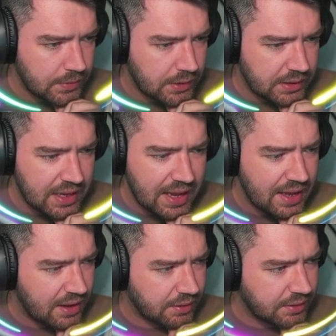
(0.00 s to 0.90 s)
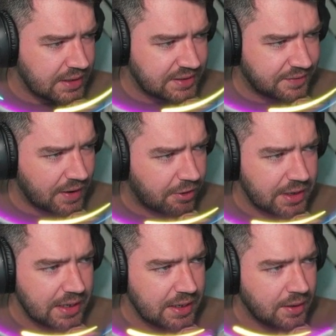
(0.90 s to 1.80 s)
Yeah, it's
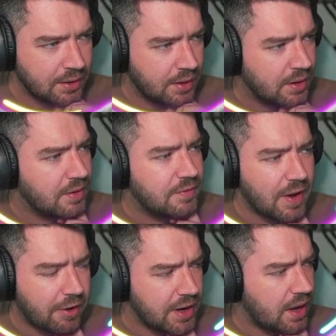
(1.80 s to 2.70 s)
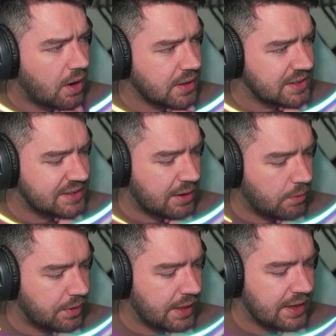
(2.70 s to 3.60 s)
very, very hard to tell what that